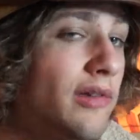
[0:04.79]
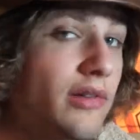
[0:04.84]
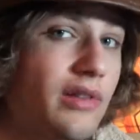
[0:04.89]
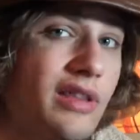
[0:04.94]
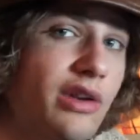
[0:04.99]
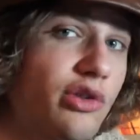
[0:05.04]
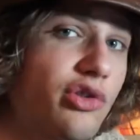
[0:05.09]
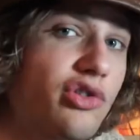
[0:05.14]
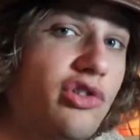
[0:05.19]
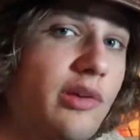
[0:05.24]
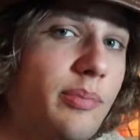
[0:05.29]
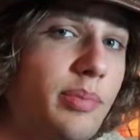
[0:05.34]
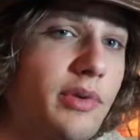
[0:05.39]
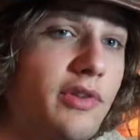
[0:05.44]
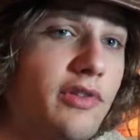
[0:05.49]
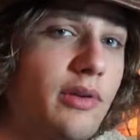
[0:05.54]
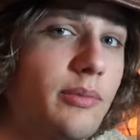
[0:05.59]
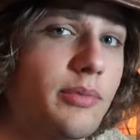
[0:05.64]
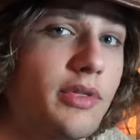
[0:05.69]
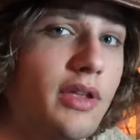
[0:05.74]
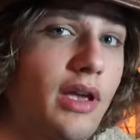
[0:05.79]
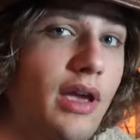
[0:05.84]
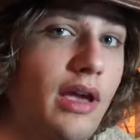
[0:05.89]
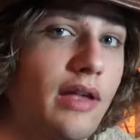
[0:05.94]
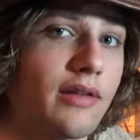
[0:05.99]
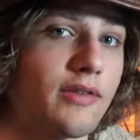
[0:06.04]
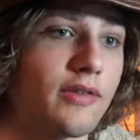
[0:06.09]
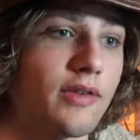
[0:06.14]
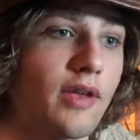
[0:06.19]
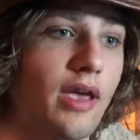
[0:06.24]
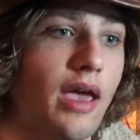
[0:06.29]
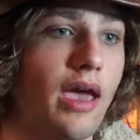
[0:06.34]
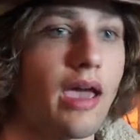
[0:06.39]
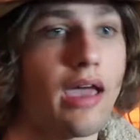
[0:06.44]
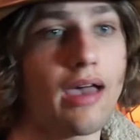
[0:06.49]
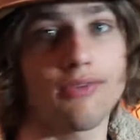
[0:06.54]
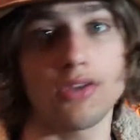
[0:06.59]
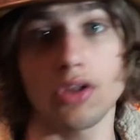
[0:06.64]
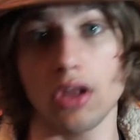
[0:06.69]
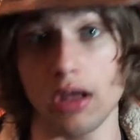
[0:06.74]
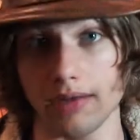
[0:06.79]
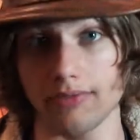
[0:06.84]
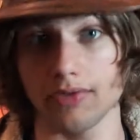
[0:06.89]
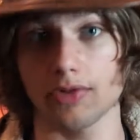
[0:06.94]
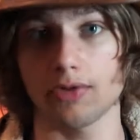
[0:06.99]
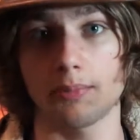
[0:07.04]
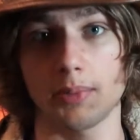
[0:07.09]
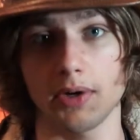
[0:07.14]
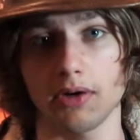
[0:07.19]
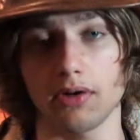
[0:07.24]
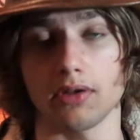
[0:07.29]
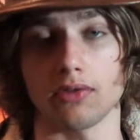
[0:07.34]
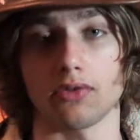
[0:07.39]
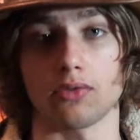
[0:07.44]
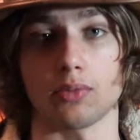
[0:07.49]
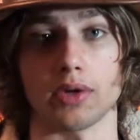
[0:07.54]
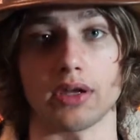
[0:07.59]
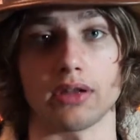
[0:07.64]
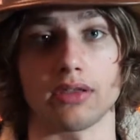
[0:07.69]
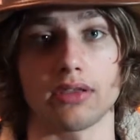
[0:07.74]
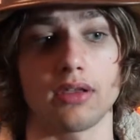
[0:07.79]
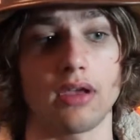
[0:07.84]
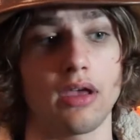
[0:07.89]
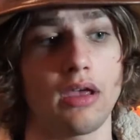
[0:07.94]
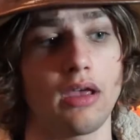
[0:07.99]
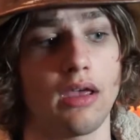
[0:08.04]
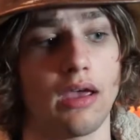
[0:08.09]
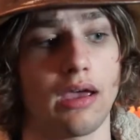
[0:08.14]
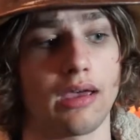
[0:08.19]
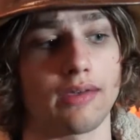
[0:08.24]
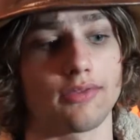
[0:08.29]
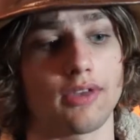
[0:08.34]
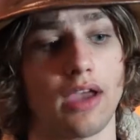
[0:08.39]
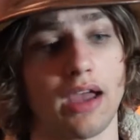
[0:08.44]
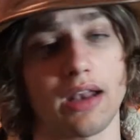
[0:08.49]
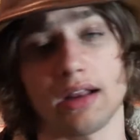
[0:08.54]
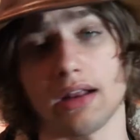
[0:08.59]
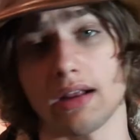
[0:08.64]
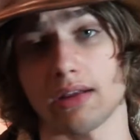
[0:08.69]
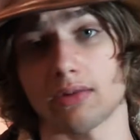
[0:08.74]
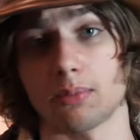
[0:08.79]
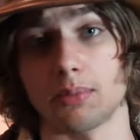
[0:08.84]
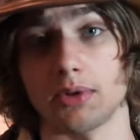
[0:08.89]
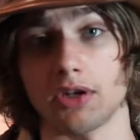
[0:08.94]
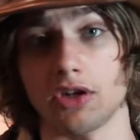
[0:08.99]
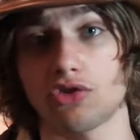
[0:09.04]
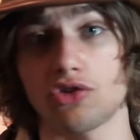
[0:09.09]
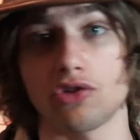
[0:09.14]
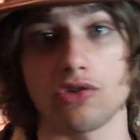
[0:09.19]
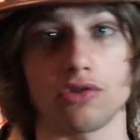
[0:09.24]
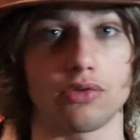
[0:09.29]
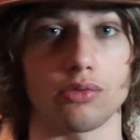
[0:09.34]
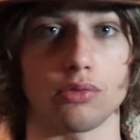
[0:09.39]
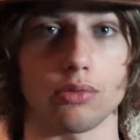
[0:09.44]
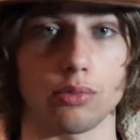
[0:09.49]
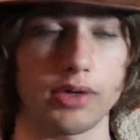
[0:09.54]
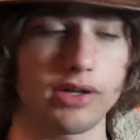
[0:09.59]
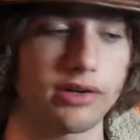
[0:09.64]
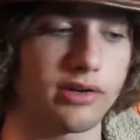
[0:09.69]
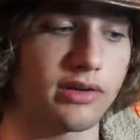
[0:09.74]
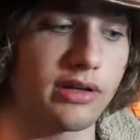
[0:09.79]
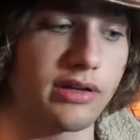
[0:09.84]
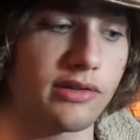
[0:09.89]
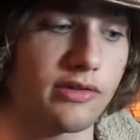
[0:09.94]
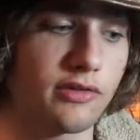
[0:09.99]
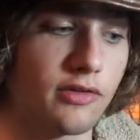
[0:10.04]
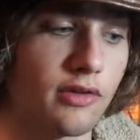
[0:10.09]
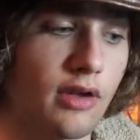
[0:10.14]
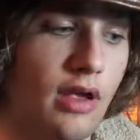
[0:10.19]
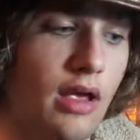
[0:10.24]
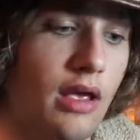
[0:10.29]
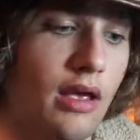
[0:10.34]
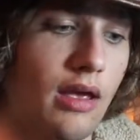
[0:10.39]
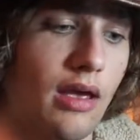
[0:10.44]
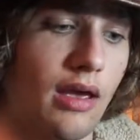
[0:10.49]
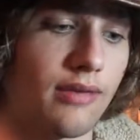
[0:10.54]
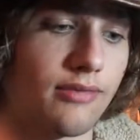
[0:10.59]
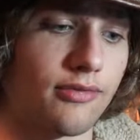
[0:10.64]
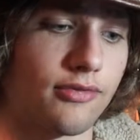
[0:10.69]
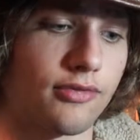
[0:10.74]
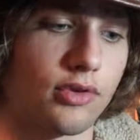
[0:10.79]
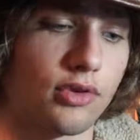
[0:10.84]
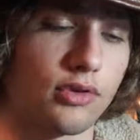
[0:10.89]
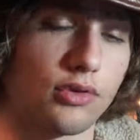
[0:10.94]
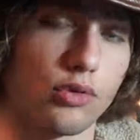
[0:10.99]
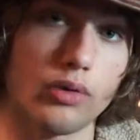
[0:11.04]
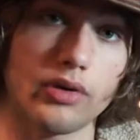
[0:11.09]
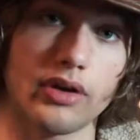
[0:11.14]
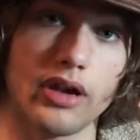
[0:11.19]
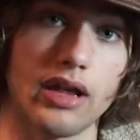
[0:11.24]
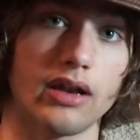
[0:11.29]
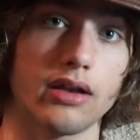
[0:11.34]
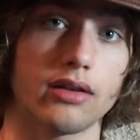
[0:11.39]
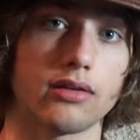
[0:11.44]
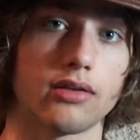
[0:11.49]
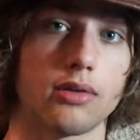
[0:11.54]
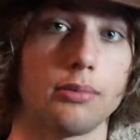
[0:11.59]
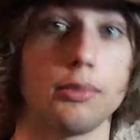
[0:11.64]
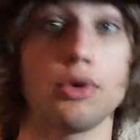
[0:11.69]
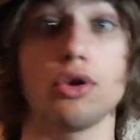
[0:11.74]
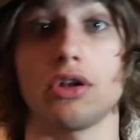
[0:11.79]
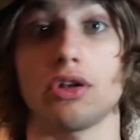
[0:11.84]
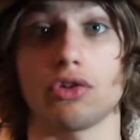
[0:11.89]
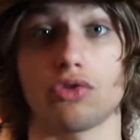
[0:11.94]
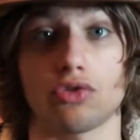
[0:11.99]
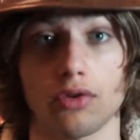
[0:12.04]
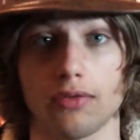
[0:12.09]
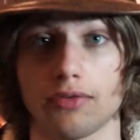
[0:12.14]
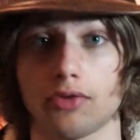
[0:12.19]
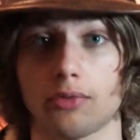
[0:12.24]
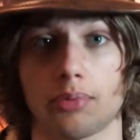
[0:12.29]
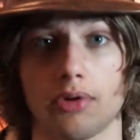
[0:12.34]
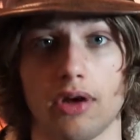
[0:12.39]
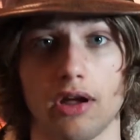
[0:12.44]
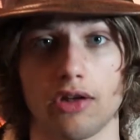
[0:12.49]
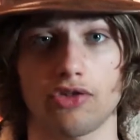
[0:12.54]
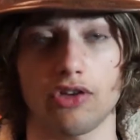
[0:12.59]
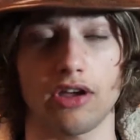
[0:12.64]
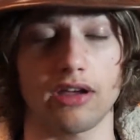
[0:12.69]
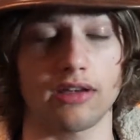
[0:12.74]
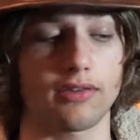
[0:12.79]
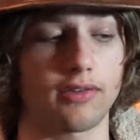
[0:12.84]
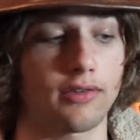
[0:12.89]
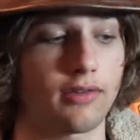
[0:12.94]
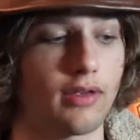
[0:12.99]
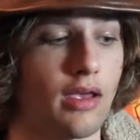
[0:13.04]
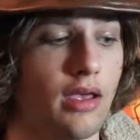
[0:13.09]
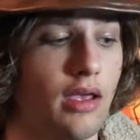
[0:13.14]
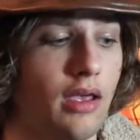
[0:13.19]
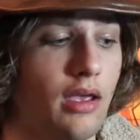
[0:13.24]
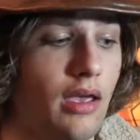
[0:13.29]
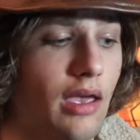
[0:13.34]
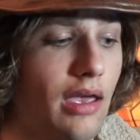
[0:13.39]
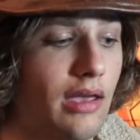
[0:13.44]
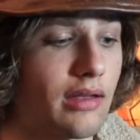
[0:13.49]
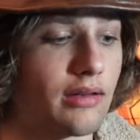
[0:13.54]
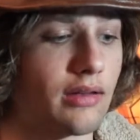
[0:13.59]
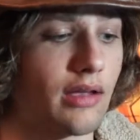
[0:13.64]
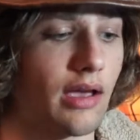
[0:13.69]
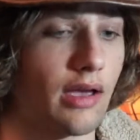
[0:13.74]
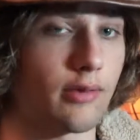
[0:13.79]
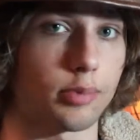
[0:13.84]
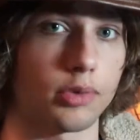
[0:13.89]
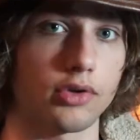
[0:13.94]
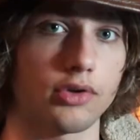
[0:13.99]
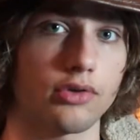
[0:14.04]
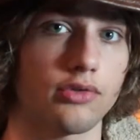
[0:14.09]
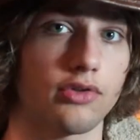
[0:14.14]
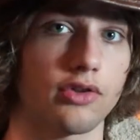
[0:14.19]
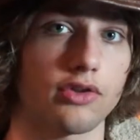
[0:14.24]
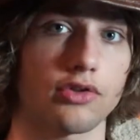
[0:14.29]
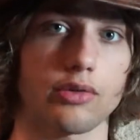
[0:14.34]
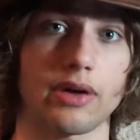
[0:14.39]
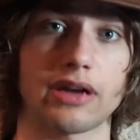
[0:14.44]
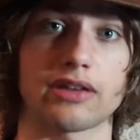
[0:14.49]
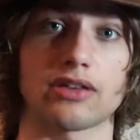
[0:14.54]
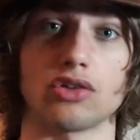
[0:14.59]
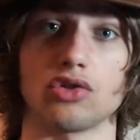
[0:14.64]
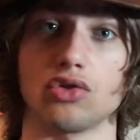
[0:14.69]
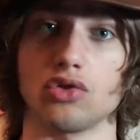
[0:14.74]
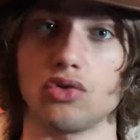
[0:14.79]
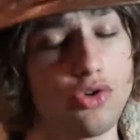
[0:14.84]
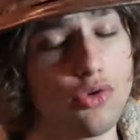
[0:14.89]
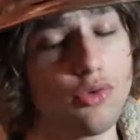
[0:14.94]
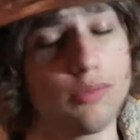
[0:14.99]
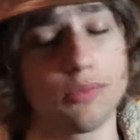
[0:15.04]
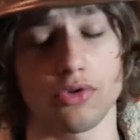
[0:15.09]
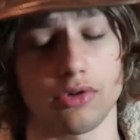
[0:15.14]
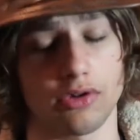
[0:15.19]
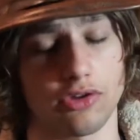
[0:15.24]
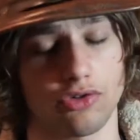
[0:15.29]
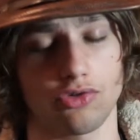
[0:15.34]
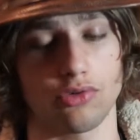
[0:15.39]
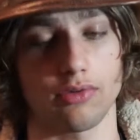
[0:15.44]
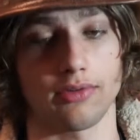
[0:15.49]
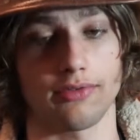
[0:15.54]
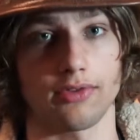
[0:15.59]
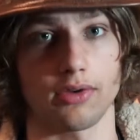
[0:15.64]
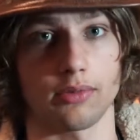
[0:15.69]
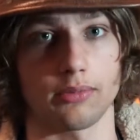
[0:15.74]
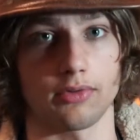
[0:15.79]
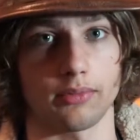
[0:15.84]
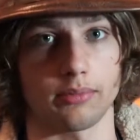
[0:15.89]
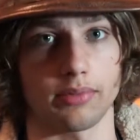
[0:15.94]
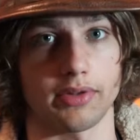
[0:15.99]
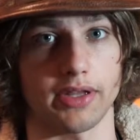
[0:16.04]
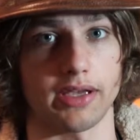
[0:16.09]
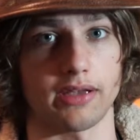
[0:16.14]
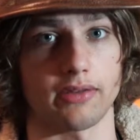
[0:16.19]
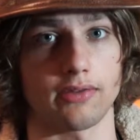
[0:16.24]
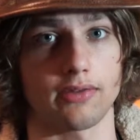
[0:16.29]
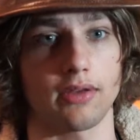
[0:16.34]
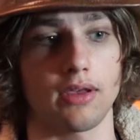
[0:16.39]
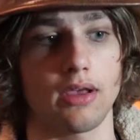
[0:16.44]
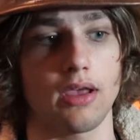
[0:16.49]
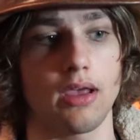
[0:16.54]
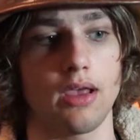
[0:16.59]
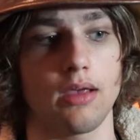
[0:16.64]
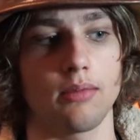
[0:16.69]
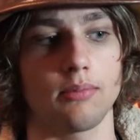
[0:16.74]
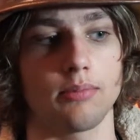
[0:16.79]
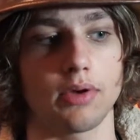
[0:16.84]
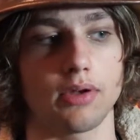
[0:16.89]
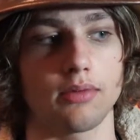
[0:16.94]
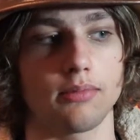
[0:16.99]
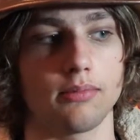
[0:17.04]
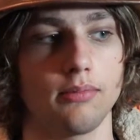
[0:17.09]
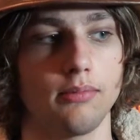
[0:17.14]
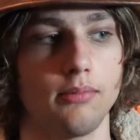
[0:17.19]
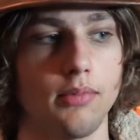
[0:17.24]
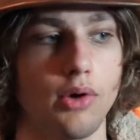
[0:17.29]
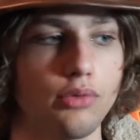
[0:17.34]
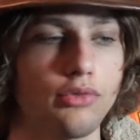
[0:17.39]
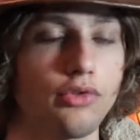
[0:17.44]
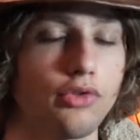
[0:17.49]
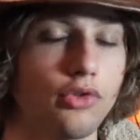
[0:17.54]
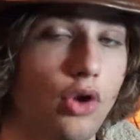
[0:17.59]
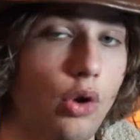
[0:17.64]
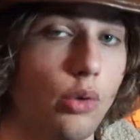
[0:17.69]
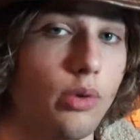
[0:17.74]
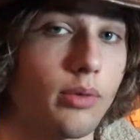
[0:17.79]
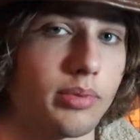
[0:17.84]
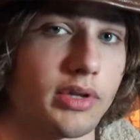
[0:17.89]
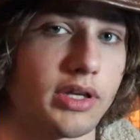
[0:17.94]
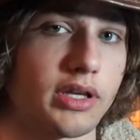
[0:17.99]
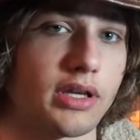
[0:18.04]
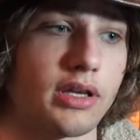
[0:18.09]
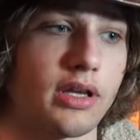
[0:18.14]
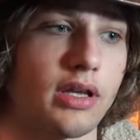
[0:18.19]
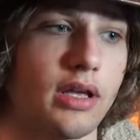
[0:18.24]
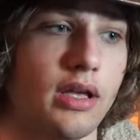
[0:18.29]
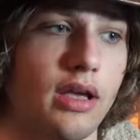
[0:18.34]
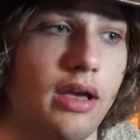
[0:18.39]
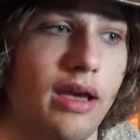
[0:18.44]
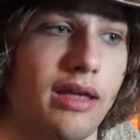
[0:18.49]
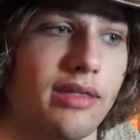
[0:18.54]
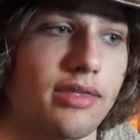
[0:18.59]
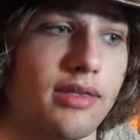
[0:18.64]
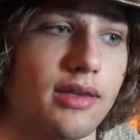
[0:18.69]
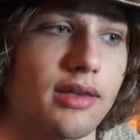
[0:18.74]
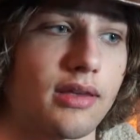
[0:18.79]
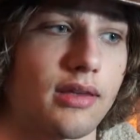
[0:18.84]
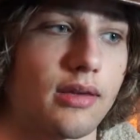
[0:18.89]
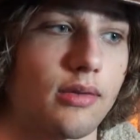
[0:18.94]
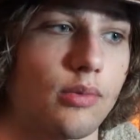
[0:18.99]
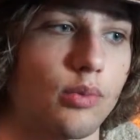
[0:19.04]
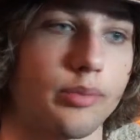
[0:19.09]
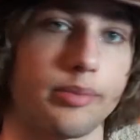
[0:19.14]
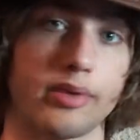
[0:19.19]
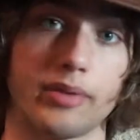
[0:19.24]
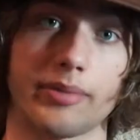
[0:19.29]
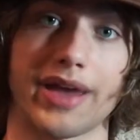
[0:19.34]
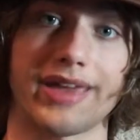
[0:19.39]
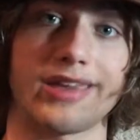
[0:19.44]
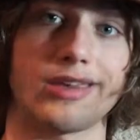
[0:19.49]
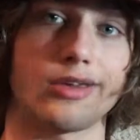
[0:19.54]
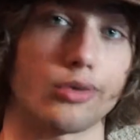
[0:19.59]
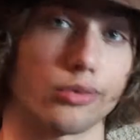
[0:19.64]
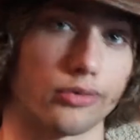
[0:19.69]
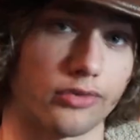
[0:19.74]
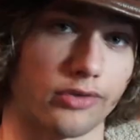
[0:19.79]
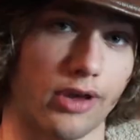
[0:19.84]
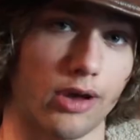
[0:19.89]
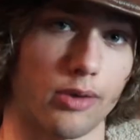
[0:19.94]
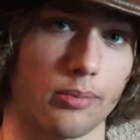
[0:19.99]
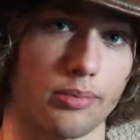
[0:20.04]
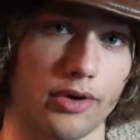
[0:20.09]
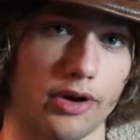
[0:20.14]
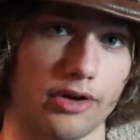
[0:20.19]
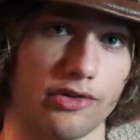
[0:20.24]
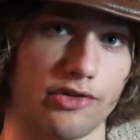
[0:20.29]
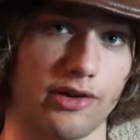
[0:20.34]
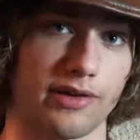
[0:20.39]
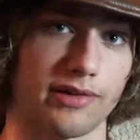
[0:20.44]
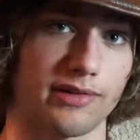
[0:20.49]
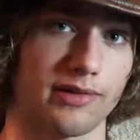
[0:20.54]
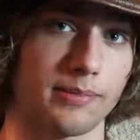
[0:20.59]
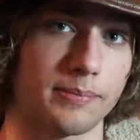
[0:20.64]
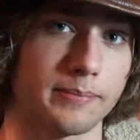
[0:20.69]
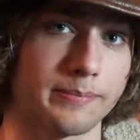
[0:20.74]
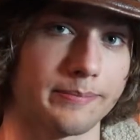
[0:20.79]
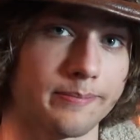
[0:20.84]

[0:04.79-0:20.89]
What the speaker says: Leadership is something I'd say I have a lot of experience with. I've guided expeditions through the wilderness, I've coordinated community service projects, and I've produced and directed numerous short films and plays. But most notably, I think, would be my Eagle Scout project.